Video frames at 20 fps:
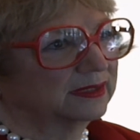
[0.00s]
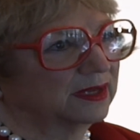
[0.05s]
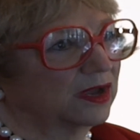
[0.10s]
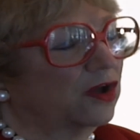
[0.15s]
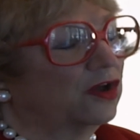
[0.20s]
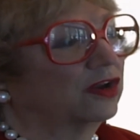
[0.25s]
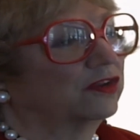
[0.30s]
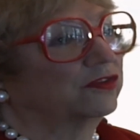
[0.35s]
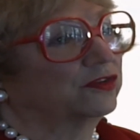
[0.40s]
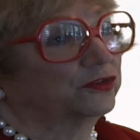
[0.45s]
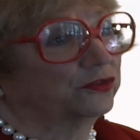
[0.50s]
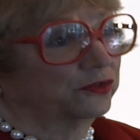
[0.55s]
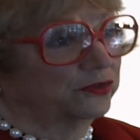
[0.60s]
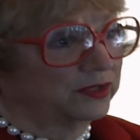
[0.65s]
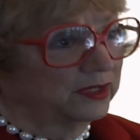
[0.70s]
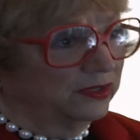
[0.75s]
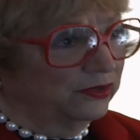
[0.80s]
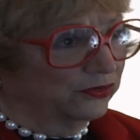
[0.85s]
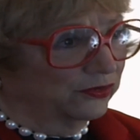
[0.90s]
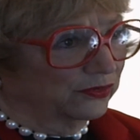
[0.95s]
All of us are
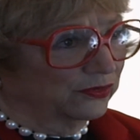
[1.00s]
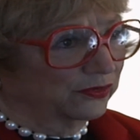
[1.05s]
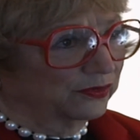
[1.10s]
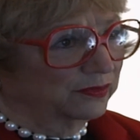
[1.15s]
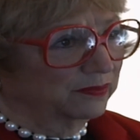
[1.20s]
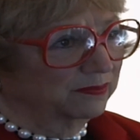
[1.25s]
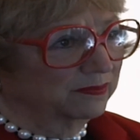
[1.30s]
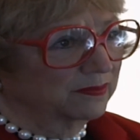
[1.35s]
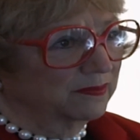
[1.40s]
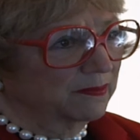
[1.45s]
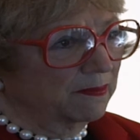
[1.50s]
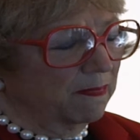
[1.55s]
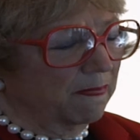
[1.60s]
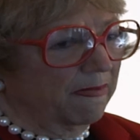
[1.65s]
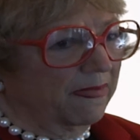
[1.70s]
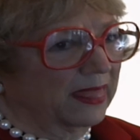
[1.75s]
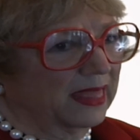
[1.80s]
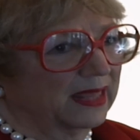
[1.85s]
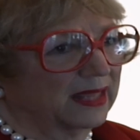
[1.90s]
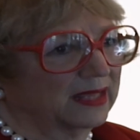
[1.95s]
teachers.
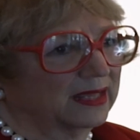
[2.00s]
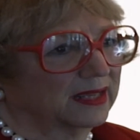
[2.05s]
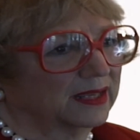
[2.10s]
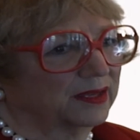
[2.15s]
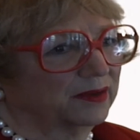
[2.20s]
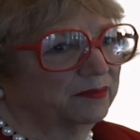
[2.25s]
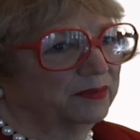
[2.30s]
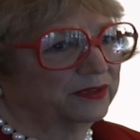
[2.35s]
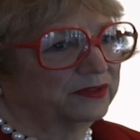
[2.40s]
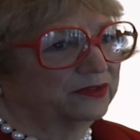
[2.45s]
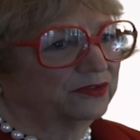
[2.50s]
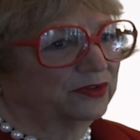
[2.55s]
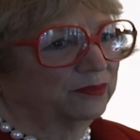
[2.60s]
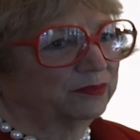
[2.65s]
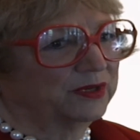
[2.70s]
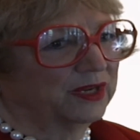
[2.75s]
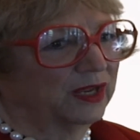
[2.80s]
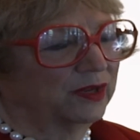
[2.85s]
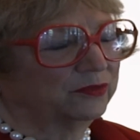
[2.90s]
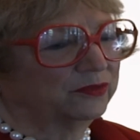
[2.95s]
But
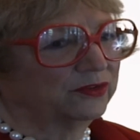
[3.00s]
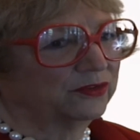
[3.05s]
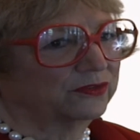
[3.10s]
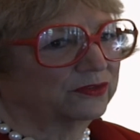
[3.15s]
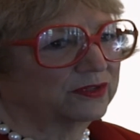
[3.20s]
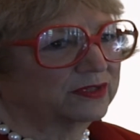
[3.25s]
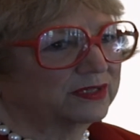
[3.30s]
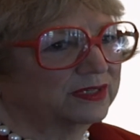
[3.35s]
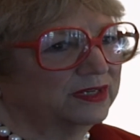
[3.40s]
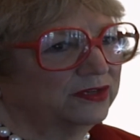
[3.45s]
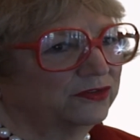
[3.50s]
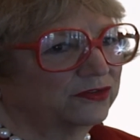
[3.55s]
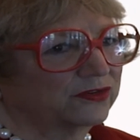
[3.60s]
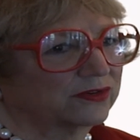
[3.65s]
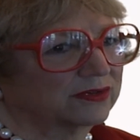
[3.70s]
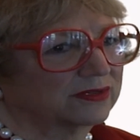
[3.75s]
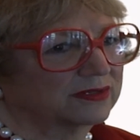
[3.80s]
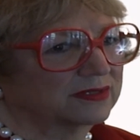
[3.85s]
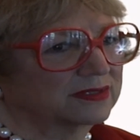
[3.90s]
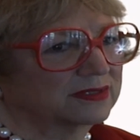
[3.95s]
sometimes there's a
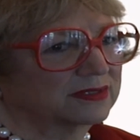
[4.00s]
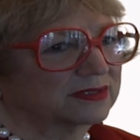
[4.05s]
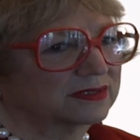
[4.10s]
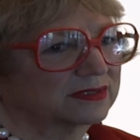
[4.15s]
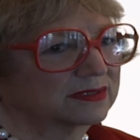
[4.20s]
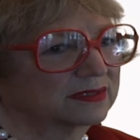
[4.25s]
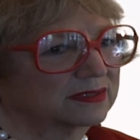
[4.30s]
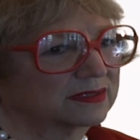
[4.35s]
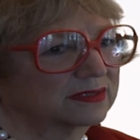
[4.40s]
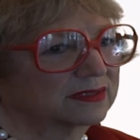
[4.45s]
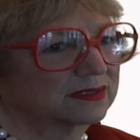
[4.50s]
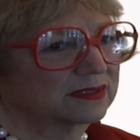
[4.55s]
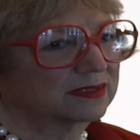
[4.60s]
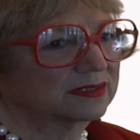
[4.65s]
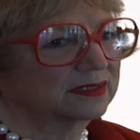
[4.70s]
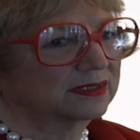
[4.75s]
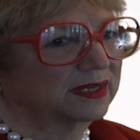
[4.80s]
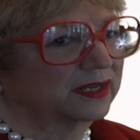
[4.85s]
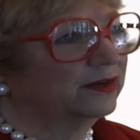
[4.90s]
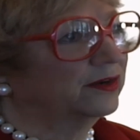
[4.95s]
teacher
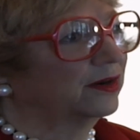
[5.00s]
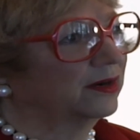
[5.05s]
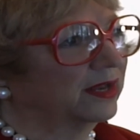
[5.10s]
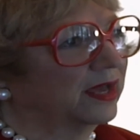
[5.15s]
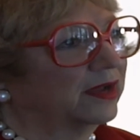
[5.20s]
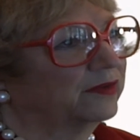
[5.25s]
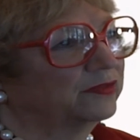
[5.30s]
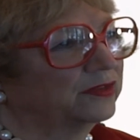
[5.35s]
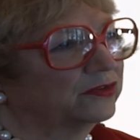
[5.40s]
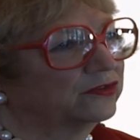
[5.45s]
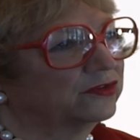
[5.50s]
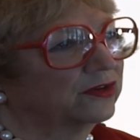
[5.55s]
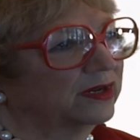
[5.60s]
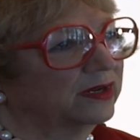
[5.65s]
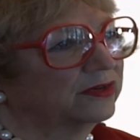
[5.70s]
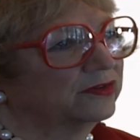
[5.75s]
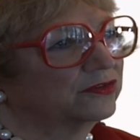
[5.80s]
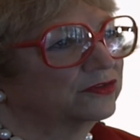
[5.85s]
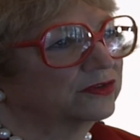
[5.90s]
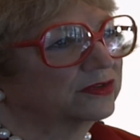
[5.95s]
in our life that
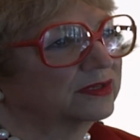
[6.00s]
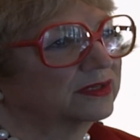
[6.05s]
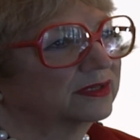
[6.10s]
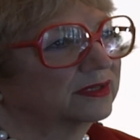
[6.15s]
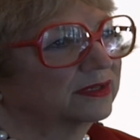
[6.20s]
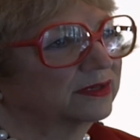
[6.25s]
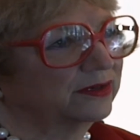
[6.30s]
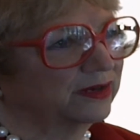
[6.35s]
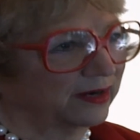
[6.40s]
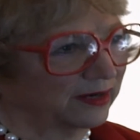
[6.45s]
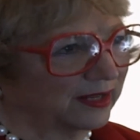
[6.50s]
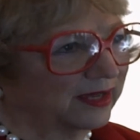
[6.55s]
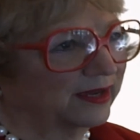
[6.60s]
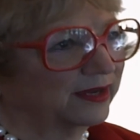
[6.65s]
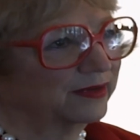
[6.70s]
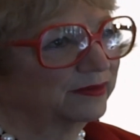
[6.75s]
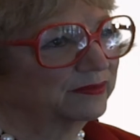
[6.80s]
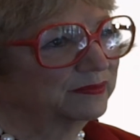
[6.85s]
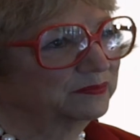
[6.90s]
changed our life.